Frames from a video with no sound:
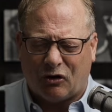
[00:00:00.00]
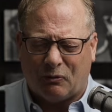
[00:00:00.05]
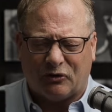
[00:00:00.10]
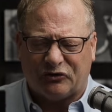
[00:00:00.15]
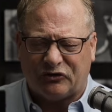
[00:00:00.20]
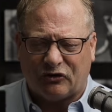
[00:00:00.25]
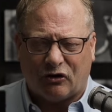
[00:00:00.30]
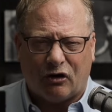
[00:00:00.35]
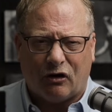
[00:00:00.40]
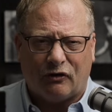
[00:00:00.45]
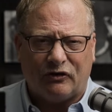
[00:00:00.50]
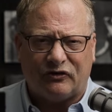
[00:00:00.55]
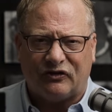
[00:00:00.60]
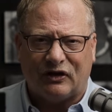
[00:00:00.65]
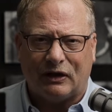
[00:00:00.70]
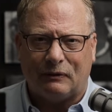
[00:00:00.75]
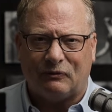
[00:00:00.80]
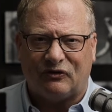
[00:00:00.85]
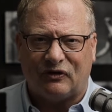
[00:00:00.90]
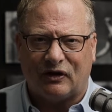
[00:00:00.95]
almost all the
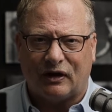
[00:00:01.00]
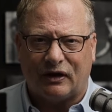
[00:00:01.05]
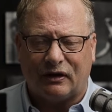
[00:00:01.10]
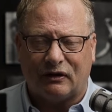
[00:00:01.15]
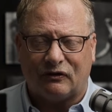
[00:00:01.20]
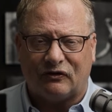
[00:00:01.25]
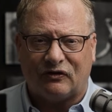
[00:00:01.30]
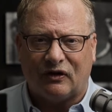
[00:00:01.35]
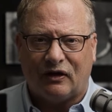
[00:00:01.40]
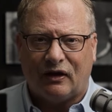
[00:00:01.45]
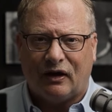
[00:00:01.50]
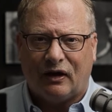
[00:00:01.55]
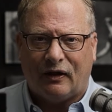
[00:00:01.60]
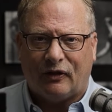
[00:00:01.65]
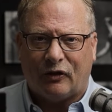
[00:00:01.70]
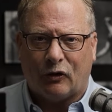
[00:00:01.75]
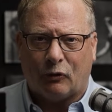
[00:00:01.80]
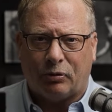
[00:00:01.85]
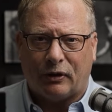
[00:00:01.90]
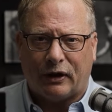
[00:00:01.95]
same settings.
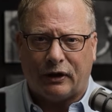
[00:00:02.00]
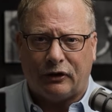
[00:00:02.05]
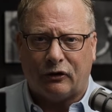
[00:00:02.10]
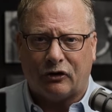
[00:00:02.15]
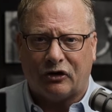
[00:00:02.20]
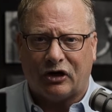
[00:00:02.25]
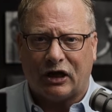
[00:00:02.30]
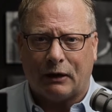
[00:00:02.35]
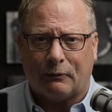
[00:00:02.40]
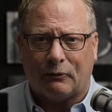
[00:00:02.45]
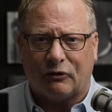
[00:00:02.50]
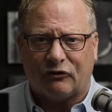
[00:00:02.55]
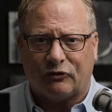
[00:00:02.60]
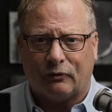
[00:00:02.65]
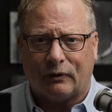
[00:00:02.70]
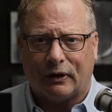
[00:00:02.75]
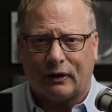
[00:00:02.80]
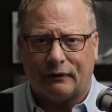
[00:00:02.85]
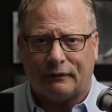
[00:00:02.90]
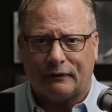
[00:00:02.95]
They'll apply to your camera
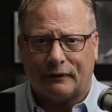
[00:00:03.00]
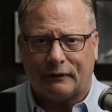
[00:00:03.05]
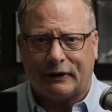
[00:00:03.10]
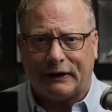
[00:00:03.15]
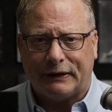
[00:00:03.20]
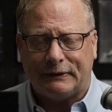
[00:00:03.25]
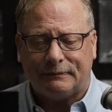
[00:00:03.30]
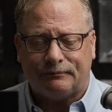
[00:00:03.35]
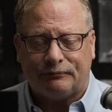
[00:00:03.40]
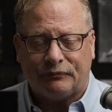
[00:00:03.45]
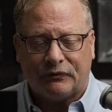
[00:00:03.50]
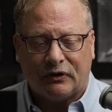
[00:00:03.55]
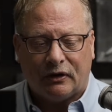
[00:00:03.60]
as well. All right.